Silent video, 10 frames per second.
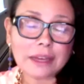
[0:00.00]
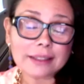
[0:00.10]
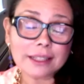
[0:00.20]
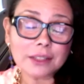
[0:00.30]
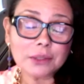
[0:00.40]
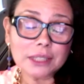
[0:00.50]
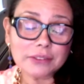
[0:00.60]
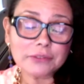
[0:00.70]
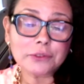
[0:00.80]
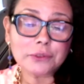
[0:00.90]
that you
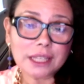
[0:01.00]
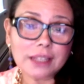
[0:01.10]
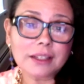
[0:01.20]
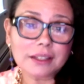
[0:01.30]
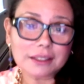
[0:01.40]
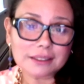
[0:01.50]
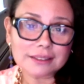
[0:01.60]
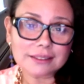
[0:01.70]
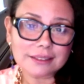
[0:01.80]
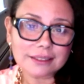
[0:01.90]
lived 3 years
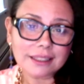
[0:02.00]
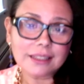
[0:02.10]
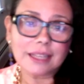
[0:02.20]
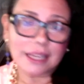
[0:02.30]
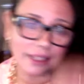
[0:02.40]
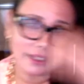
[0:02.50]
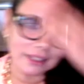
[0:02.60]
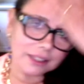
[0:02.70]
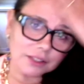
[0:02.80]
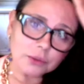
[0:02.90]
in
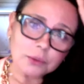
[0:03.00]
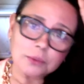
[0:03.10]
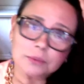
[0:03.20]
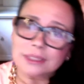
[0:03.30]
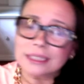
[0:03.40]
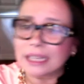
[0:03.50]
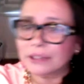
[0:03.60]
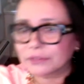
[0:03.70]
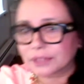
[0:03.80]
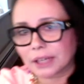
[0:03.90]
Haiti, you
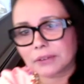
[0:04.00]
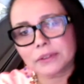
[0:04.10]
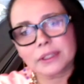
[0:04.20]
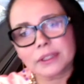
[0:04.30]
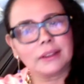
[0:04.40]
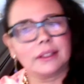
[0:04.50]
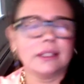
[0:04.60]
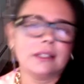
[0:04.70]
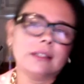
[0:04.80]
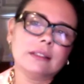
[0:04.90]
left
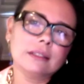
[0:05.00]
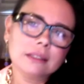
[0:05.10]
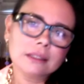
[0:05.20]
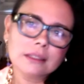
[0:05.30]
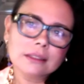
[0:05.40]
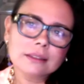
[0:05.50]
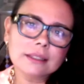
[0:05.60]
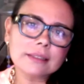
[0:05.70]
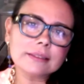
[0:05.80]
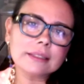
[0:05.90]
everything.
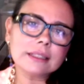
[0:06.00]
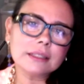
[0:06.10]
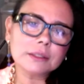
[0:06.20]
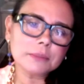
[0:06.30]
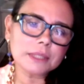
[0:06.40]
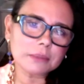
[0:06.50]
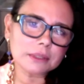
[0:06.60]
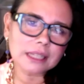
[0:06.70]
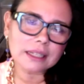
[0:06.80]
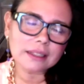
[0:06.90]
Tell us a little bit about
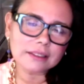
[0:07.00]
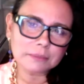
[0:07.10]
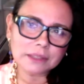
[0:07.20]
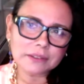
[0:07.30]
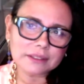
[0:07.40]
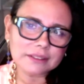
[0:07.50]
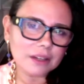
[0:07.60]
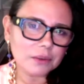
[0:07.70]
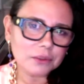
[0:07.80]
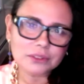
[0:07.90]
that experience.
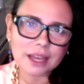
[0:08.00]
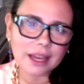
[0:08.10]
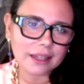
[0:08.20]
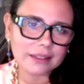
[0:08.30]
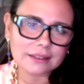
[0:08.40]
How was that?